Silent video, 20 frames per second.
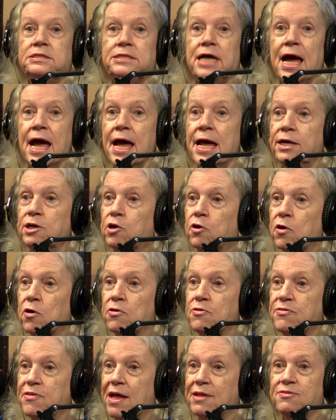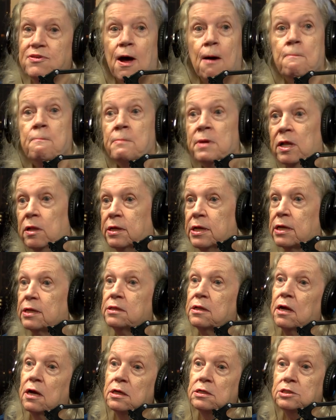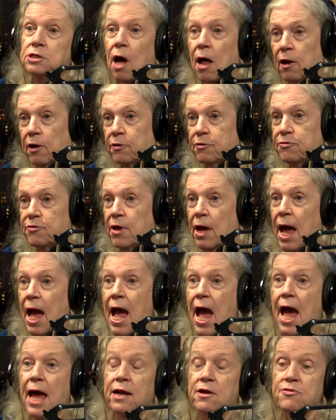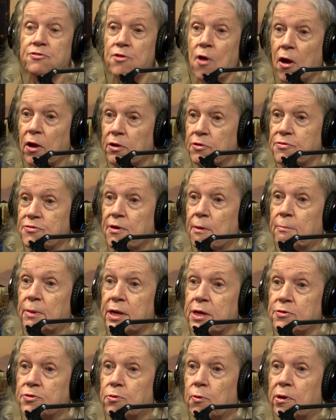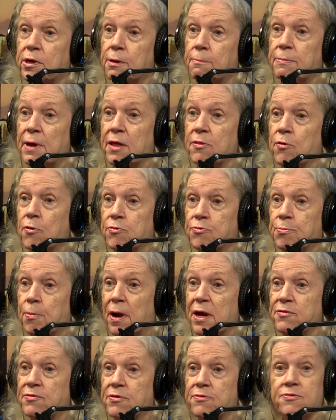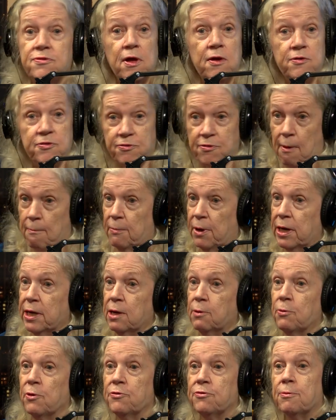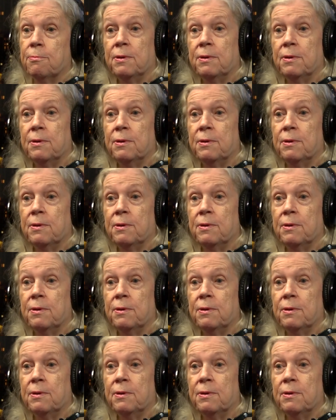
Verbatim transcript: 10 girls, that's a million dollars. And as long as somebody is going to pay those prices, somebody will